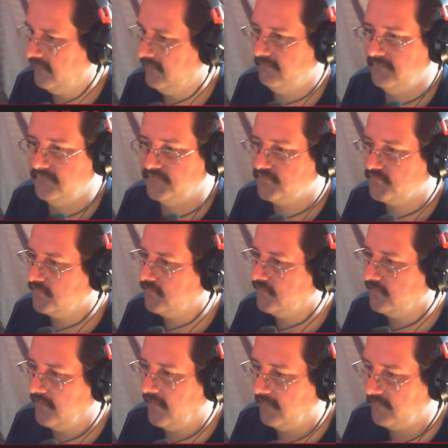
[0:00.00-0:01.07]
Should
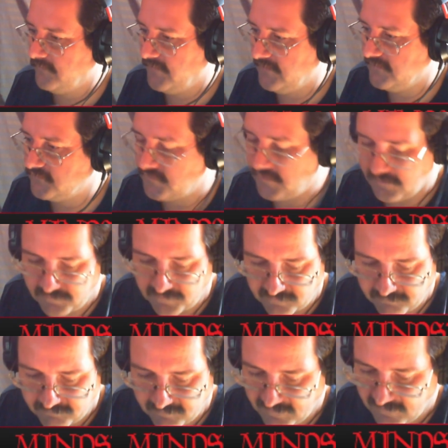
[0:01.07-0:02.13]
not be cheaper.
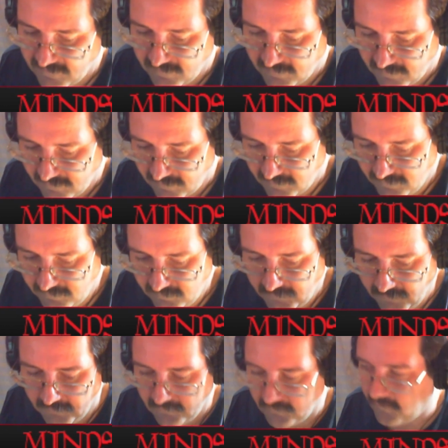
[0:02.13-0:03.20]

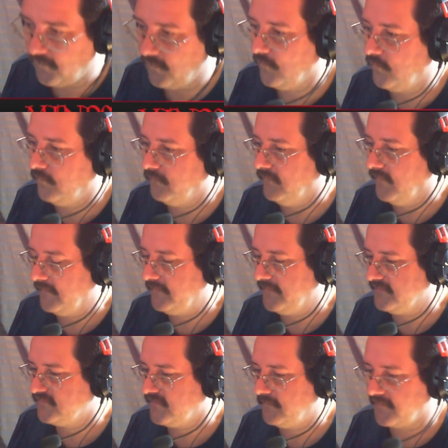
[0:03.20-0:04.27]
Oh, might be
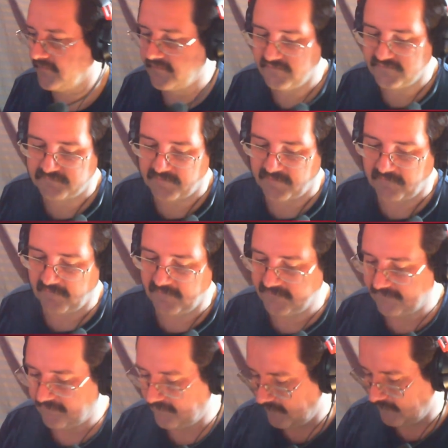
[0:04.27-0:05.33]
cheaper because pre-release
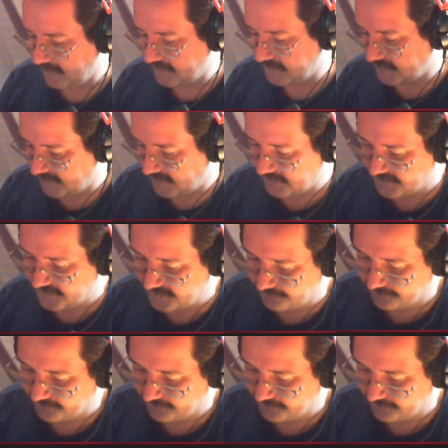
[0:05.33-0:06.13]
foil is an option.